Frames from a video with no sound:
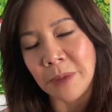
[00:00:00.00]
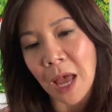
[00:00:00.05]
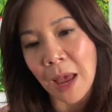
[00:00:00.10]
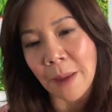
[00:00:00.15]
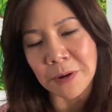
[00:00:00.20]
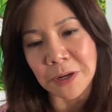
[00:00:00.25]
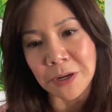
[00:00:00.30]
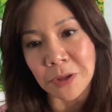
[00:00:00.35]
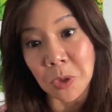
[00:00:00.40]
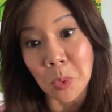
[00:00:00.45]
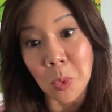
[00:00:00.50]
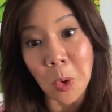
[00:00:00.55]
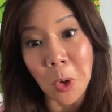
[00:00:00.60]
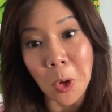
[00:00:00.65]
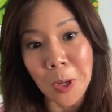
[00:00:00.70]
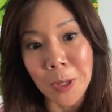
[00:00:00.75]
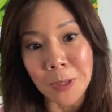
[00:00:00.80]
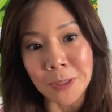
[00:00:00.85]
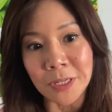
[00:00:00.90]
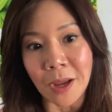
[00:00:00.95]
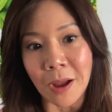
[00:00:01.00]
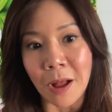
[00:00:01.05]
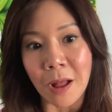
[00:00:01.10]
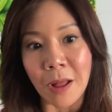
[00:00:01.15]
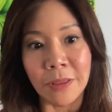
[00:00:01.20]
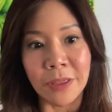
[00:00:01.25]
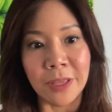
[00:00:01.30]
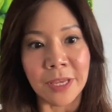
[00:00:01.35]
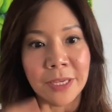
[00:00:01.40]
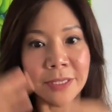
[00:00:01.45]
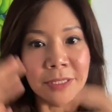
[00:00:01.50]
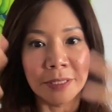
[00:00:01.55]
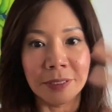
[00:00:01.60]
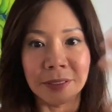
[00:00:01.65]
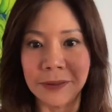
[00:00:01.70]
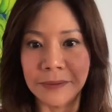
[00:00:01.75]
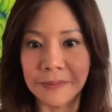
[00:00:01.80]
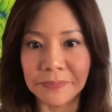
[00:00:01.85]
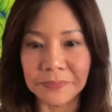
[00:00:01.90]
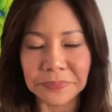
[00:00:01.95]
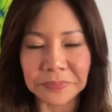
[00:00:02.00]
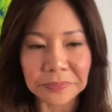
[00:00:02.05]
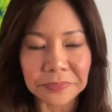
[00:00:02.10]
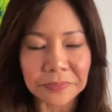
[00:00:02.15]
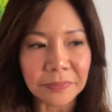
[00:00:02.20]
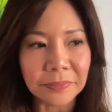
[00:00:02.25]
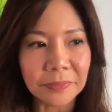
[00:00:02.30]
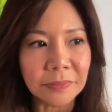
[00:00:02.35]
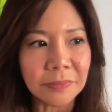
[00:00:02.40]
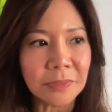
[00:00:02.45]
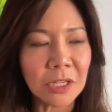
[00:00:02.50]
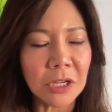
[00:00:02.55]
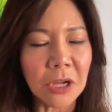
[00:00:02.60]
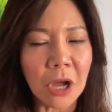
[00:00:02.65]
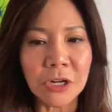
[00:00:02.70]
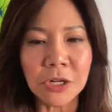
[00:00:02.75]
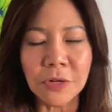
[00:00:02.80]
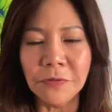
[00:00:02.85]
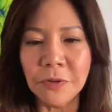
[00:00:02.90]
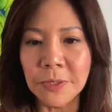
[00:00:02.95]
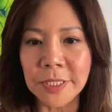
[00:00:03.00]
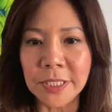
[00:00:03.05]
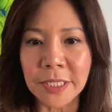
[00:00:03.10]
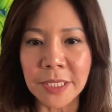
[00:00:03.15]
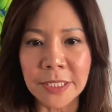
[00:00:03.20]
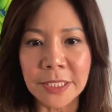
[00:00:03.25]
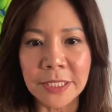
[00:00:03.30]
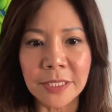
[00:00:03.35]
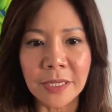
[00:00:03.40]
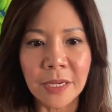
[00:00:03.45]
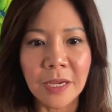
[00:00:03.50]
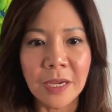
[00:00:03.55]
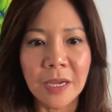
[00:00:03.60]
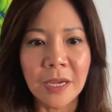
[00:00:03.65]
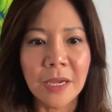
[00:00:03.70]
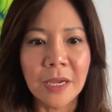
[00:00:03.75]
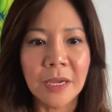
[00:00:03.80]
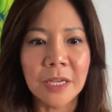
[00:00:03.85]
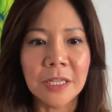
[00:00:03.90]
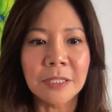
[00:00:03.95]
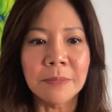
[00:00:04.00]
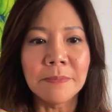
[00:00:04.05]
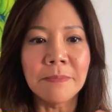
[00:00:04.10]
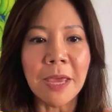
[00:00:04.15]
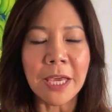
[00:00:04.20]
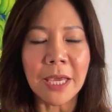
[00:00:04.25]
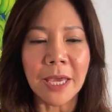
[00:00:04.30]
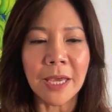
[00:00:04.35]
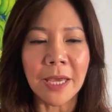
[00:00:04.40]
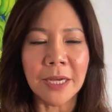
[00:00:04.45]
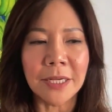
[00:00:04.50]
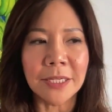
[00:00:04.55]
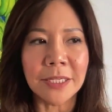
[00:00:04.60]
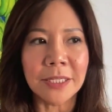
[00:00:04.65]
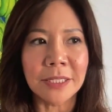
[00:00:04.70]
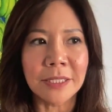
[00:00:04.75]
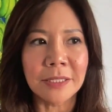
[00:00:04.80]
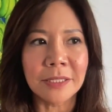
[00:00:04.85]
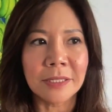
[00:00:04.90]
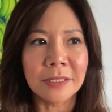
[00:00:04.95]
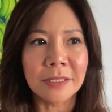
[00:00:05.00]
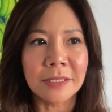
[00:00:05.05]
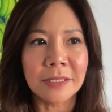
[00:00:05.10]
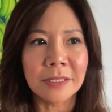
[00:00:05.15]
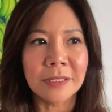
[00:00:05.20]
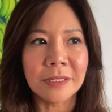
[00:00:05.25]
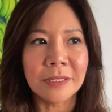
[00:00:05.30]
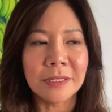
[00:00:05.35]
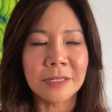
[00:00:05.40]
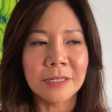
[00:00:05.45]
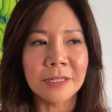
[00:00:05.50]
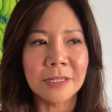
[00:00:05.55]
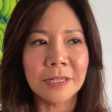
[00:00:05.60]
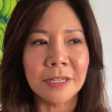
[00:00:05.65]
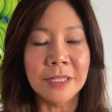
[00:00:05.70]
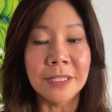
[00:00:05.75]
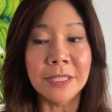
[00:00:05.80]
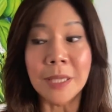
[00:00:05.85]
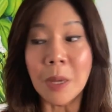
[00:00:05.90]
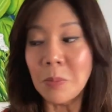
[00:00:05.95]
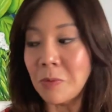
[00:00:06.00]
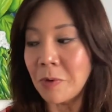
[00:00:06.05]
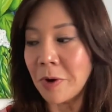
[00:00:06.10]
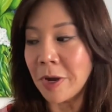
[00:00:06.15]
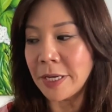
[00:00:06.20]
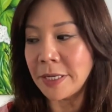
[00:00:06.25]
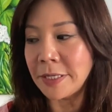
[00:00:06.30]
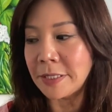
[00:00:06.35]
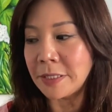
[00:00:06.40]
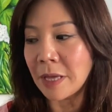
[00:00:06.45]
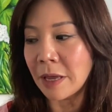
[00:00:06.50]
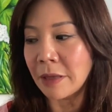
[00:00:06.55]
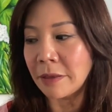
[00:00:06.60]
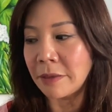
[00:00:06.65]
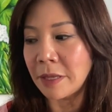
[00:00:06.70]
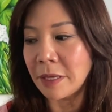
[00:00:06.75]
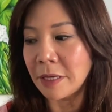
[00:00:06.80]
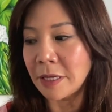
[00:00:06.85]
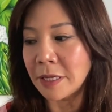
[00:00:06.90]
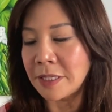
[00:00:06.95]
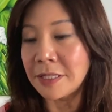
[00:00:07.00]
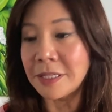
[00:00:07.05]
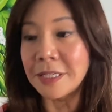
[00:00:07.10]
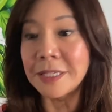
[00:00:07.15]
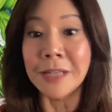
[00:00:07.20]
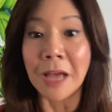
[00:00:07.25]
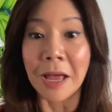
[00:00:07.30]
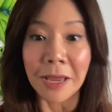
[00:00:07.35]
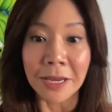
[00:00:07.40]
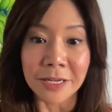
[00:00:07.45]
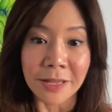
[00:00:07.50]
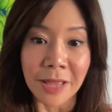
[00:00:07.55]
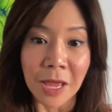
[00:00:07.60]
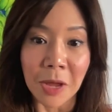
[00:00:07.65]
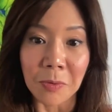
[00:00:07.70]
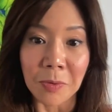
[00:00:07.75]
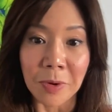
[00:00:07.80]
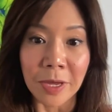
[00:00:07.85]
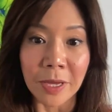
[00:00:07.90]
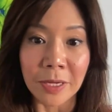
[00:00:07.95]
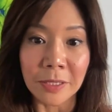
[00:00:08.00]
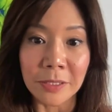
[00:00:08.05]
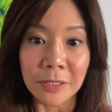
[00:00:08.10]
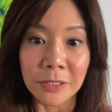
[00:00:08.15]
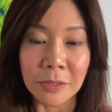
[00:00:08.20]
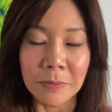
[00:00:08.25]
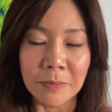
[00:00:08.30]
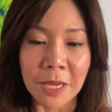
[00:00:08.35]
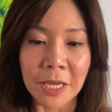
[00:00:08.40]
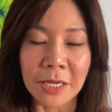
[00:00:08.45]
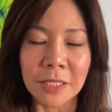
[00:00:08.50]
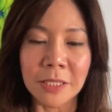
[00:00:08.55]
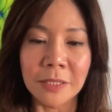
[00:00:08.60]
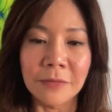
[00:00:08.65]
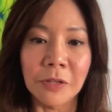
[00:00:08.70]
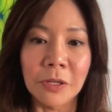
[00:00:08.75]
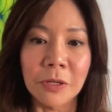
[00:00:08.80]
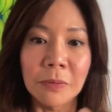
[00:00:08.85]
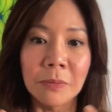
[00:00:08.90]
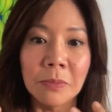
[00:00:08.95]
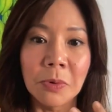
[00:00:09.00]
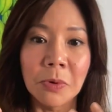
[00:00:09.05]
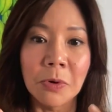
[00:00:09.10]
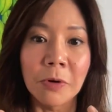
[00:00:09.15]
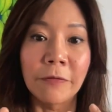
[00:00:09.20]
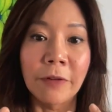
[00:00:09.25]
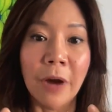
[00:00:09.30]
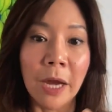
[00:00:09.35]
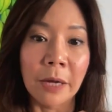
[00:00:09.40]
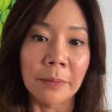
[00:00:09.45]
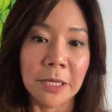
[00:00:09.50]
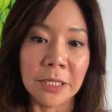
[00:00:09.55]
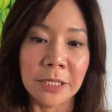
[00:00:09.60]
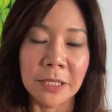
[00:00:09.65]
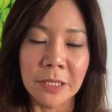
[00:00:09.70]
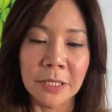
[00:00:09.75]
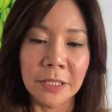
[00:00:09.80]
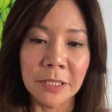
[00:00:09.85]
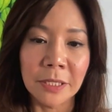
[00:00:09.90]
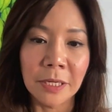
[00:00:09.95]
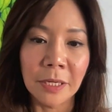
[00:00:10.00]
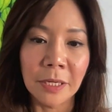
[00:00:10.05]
happen in the world, all these controversies. It's making us, in some ways, I think it's designed that way to make us feel more fragmented.